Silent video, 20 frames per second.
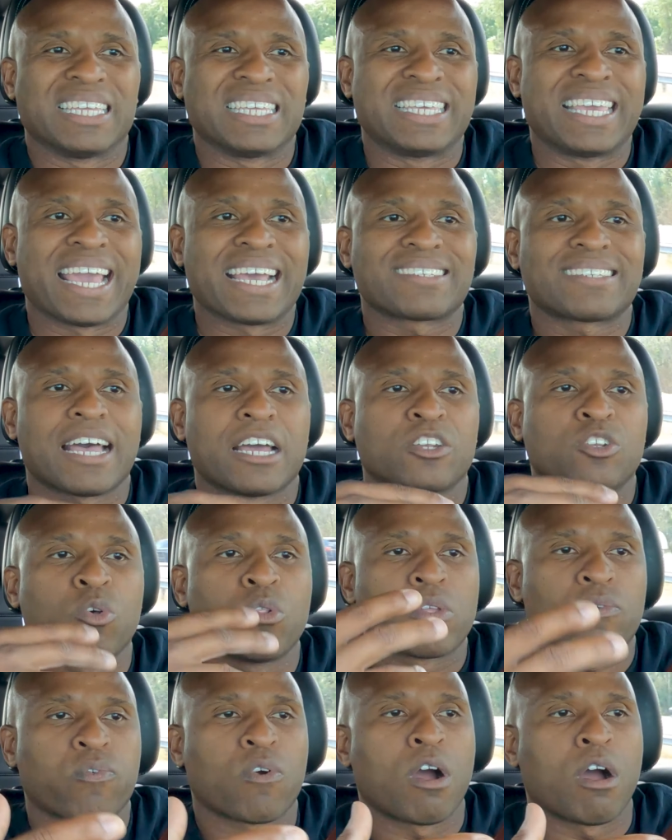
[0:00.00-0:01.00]
yes, I do
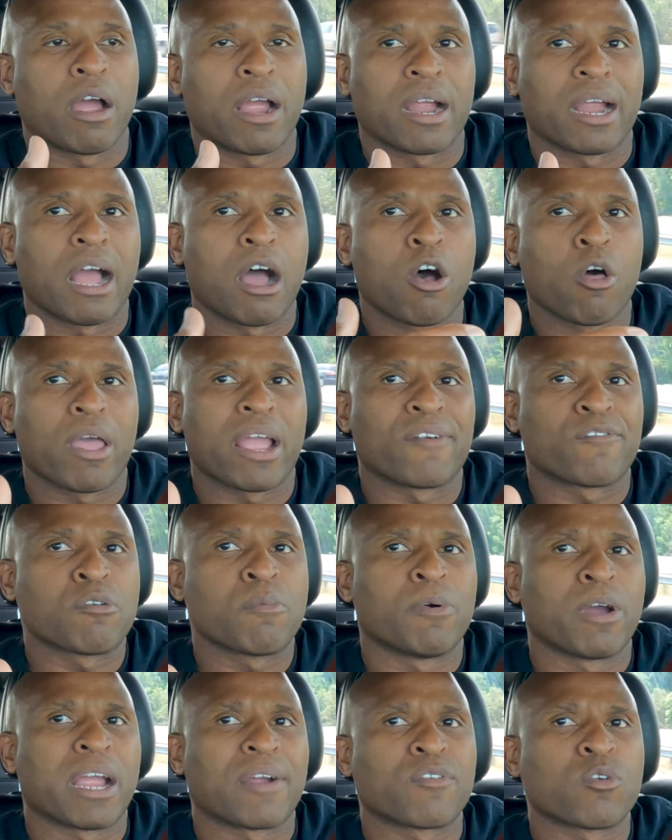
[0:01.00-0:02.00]
this for all,
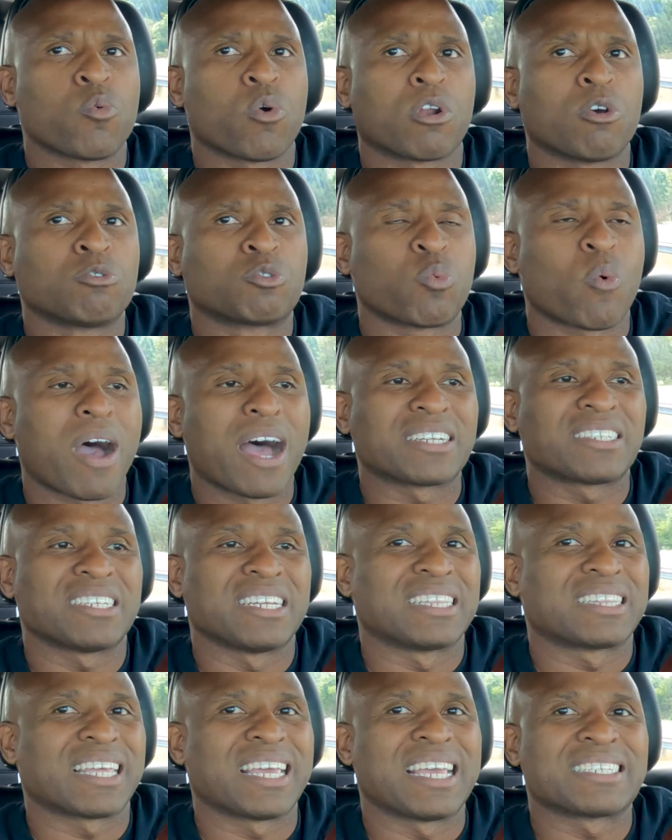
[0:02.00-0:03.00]
everyone, everyone who's watching
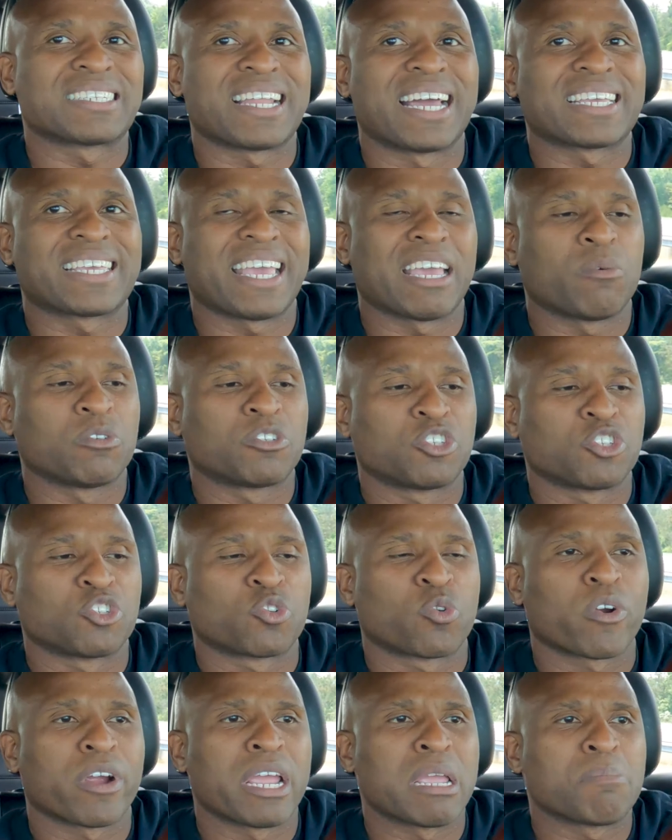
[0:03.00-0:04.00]
and things like that, which is
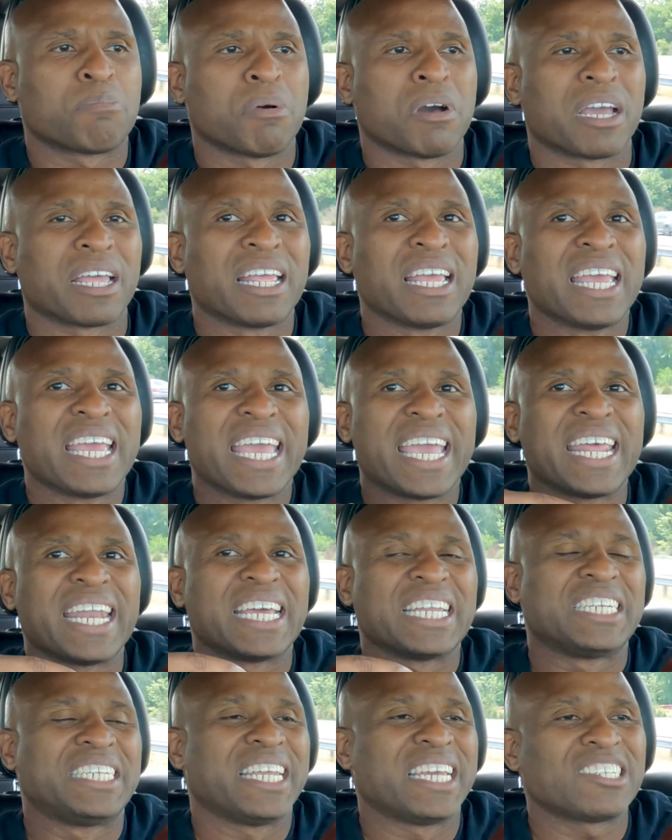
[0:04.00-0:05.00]
great. But in
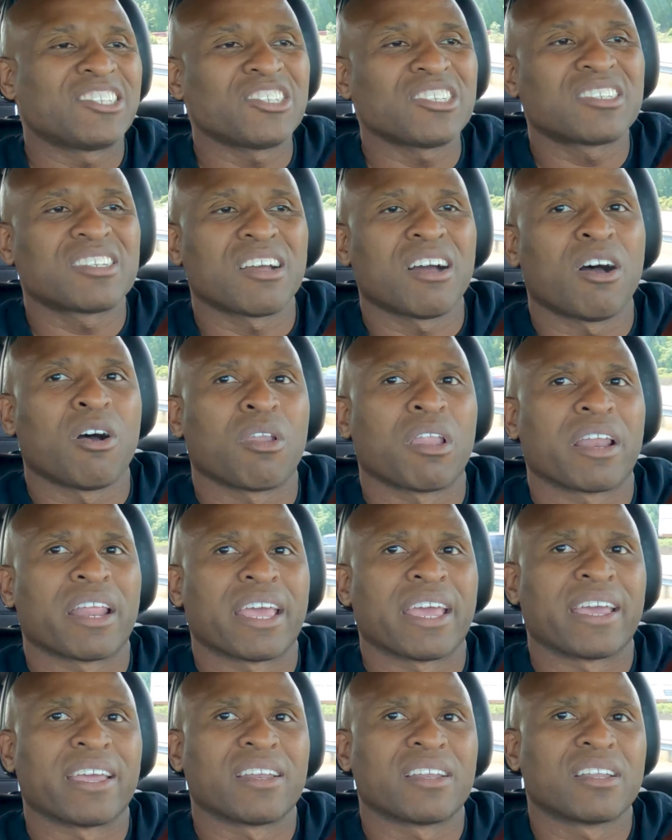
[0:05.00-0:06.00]
addition to all of
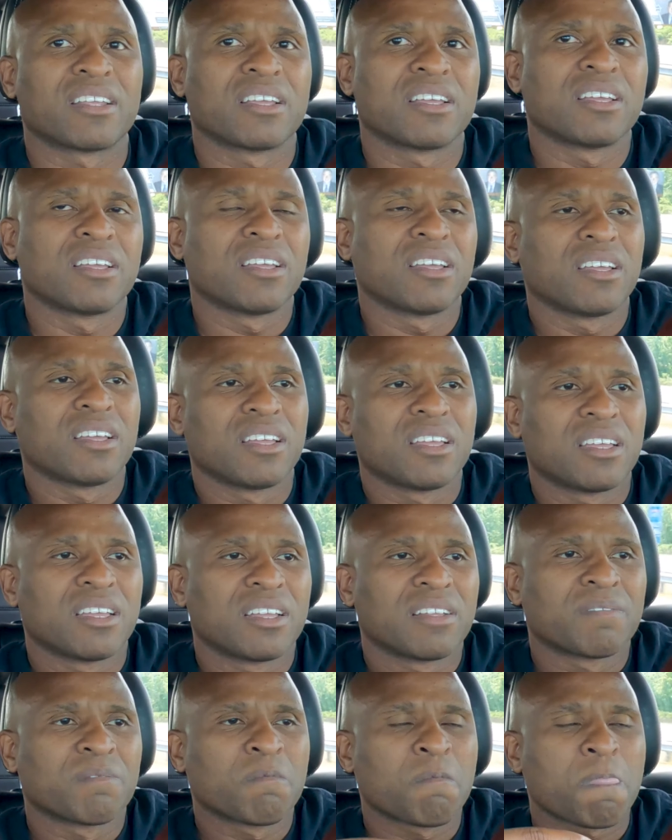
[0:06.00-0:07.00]
that,
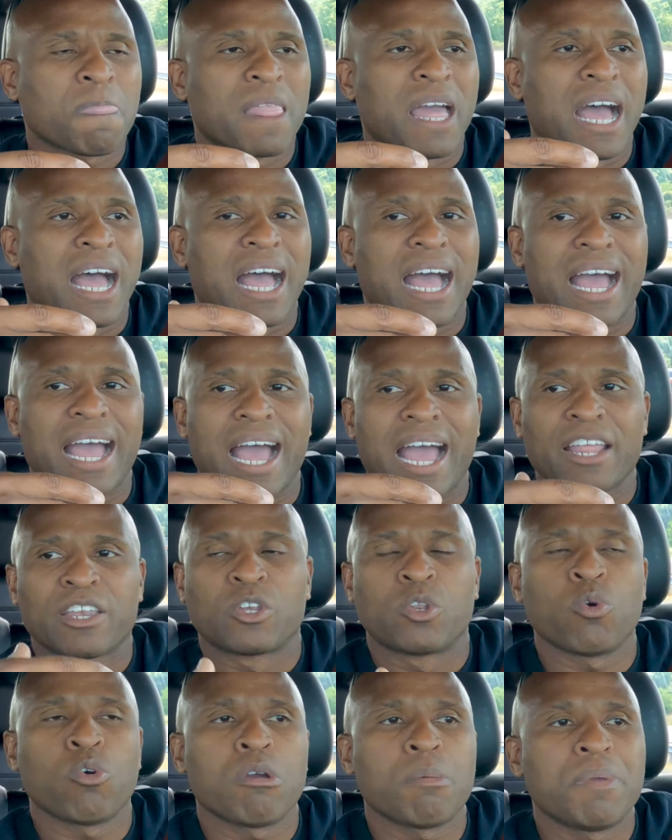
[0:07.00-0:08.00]
I, I
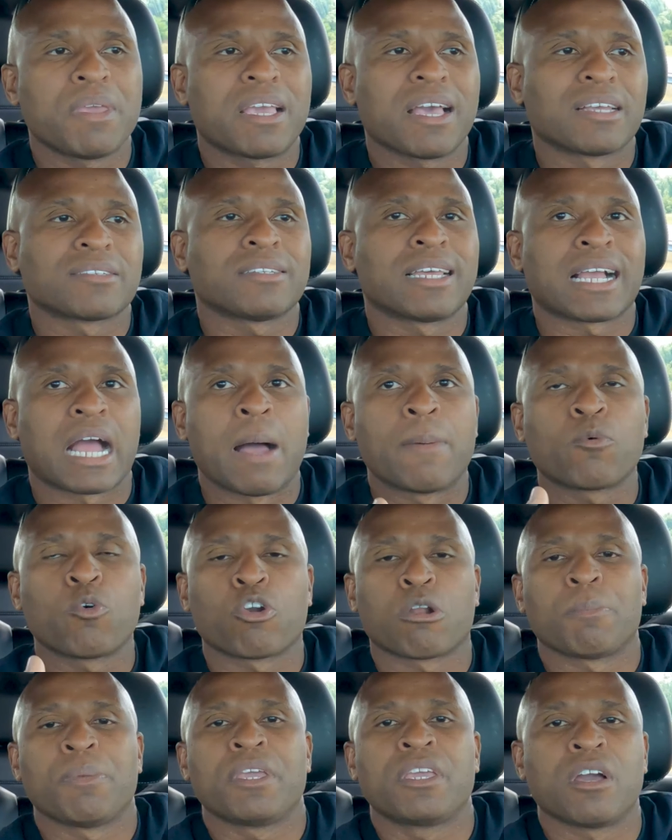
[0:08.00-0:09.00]
do it because like I'm
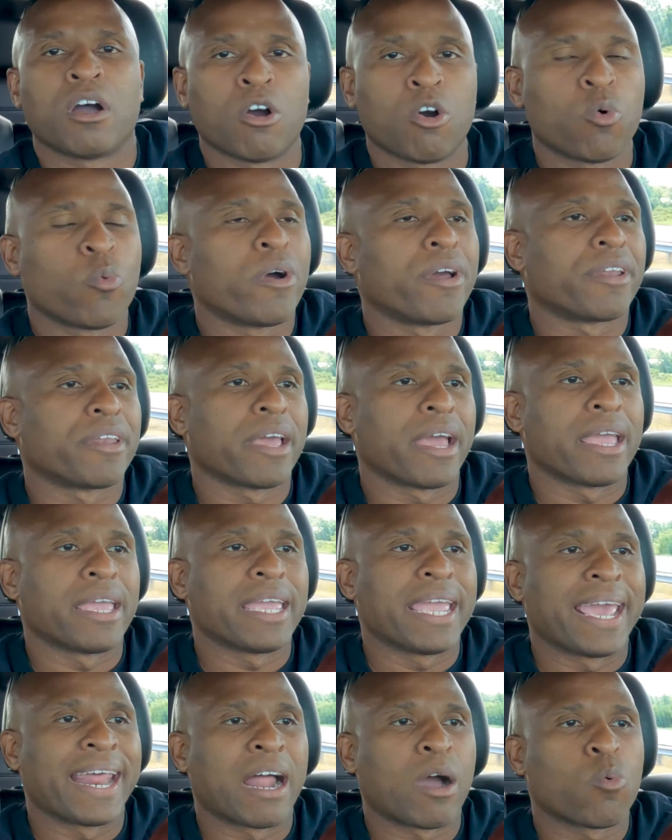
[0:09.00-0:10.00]
going to be gone one day,
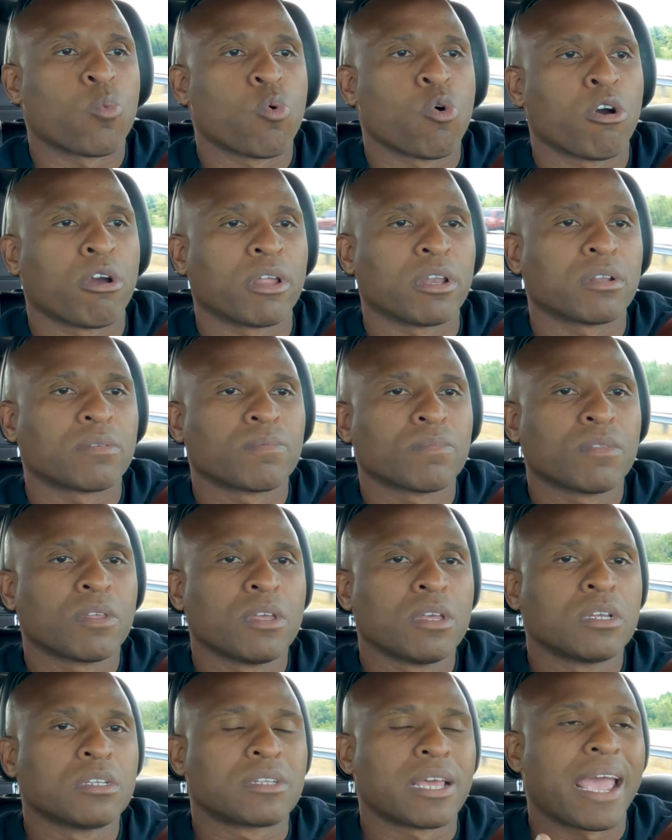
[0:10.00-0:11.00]
and I
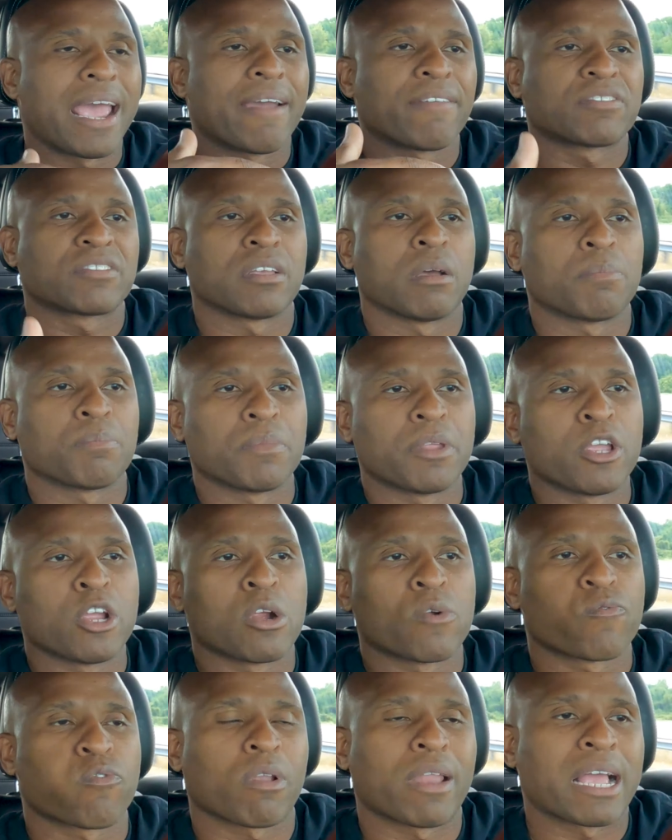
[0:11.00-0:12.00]
want to have something
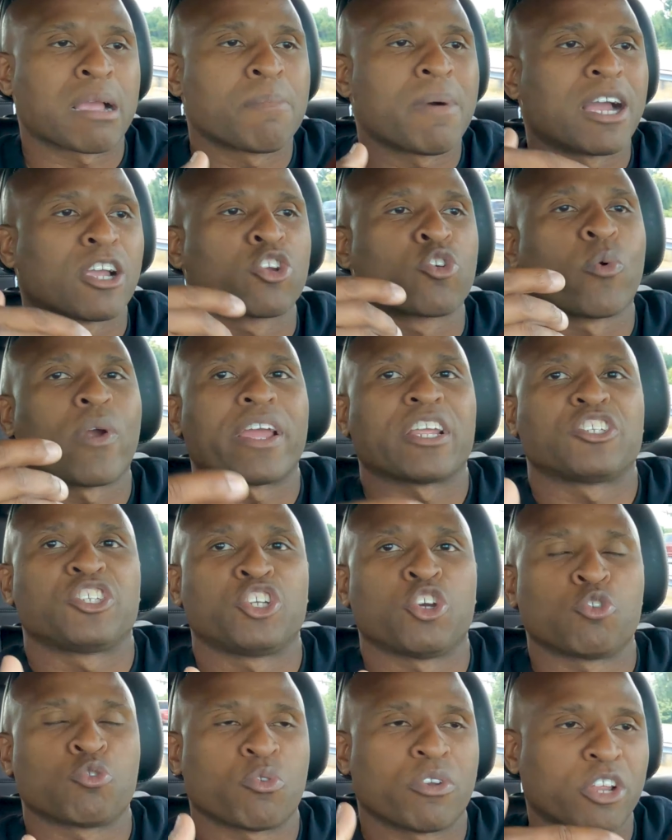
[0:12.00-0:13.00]
here for like my
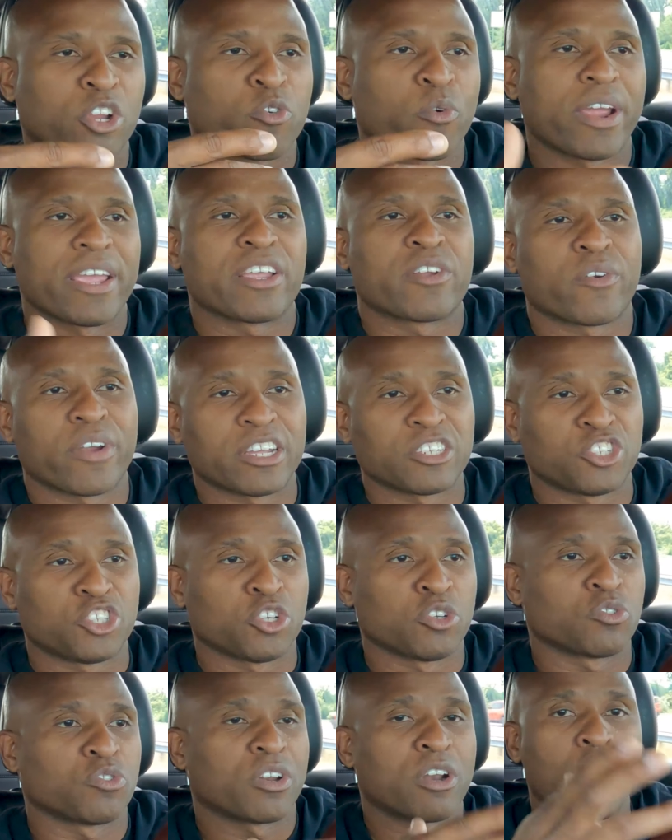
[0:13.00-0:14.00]
grandchildren and great
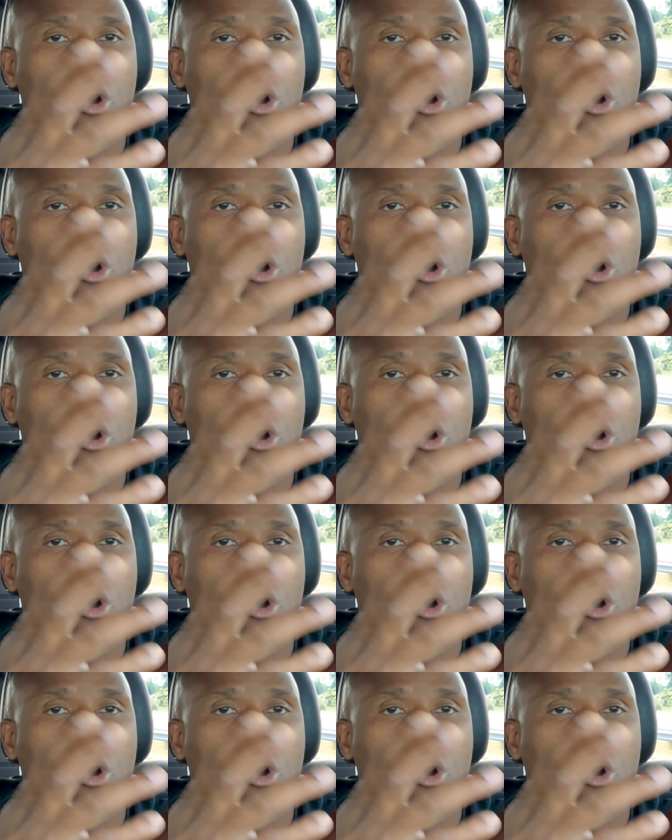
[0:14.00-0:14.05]
grandchildren.